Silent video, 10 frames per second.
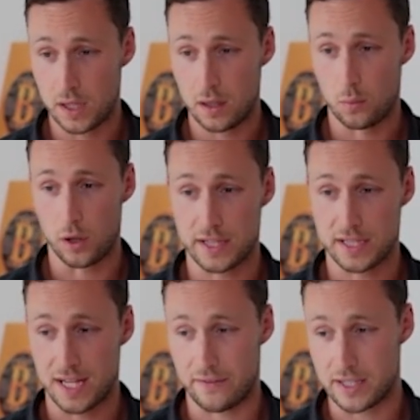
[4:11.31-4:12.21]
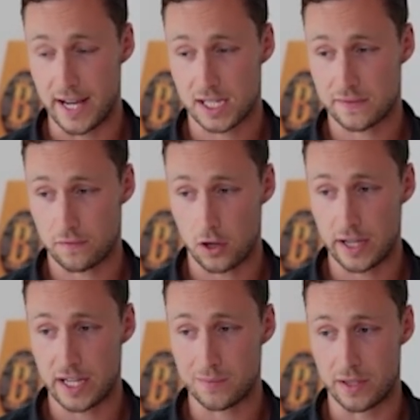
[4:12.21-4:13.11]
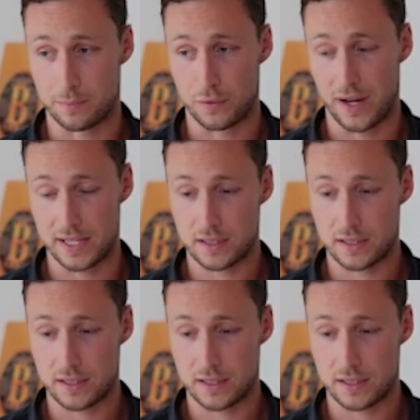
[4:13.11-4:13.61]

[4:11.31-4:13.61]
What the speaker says: where have a DEX front end, but it provides